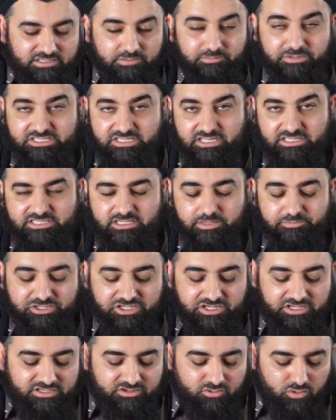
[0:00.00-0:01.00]
It's a
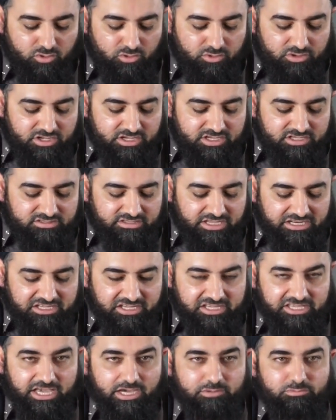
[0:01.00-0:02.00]
misconception, or that
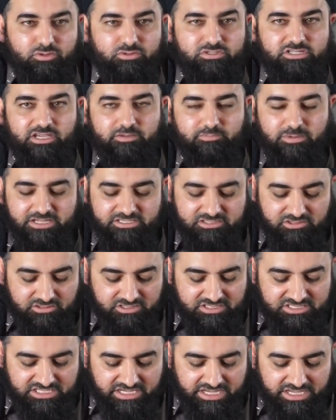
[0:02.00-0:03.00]
Qiyamah will take place on
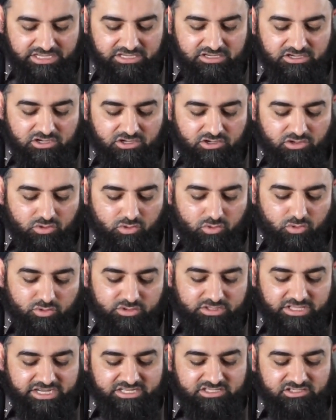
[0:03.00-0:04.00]
this day,
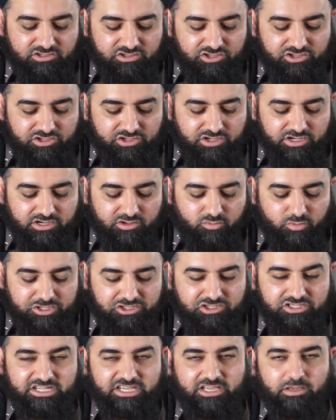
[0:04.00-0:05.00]
or that uh,
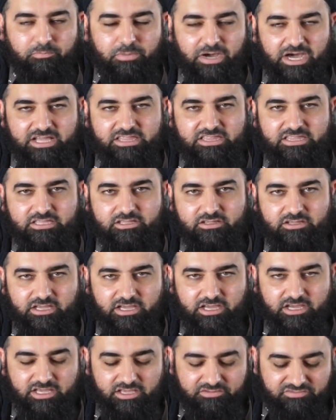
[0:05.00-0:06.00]
one should take a bath
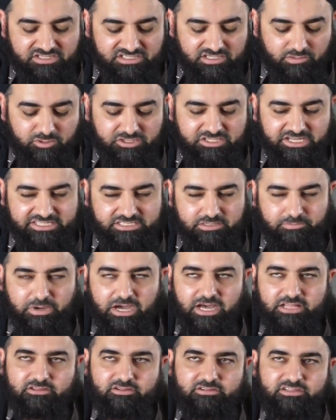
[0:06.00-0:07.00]
uh, if it's someone takes a
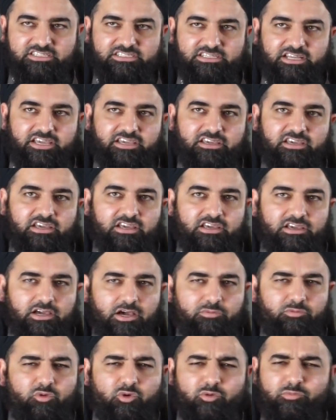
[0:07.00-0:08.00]
bath on this day,
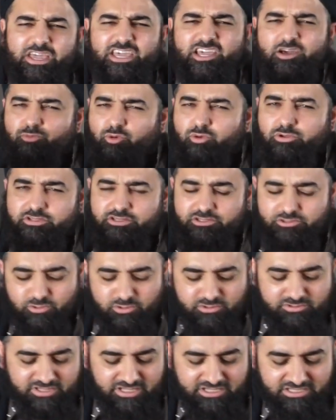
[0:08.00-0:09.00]
I mean, we make up all these
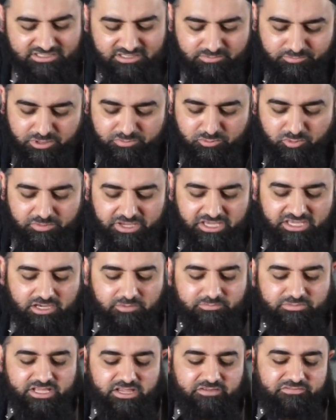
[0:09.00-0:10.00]
sort of things. People make
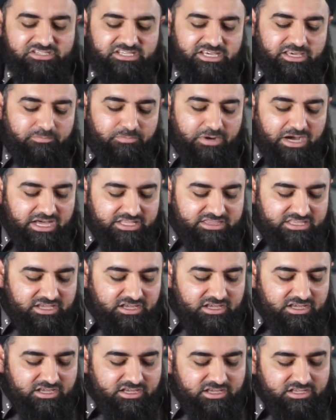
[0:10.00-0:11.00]
up that if you take a bath,
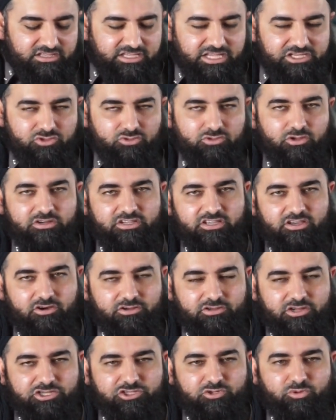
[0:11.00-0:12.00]
that you're not
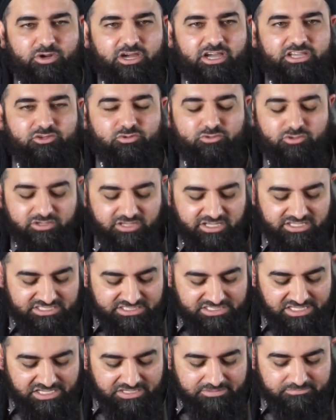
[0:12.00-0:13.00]
on Ashura, you'll not get
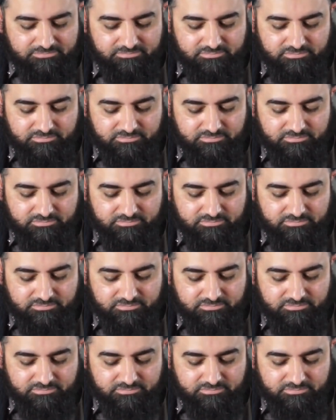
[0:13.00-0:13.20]
sick.